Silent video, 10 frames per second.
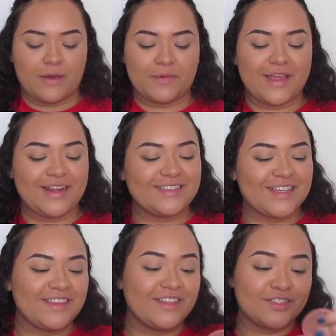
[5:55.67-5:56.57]
I'm gonna
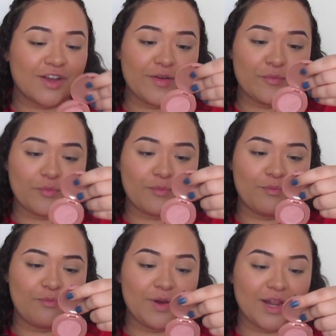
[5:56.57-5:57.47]
take the Tarte
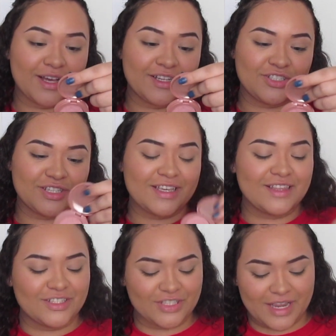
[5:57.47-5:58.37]
blush in
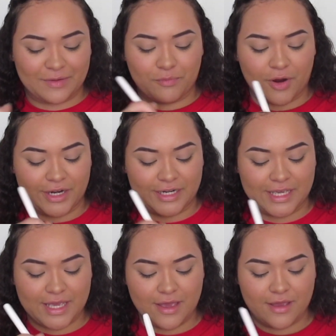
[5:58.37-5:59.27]
the shade
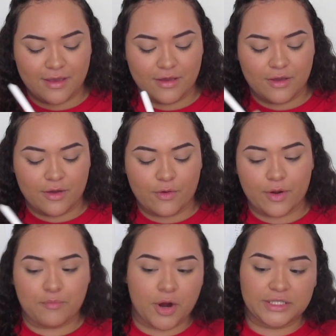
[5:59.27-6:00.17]
Party
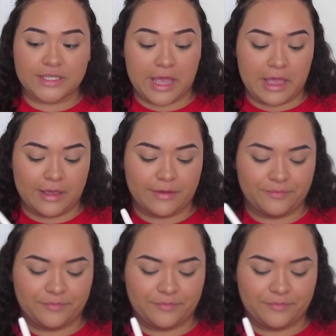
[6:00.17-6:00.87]
or Partay.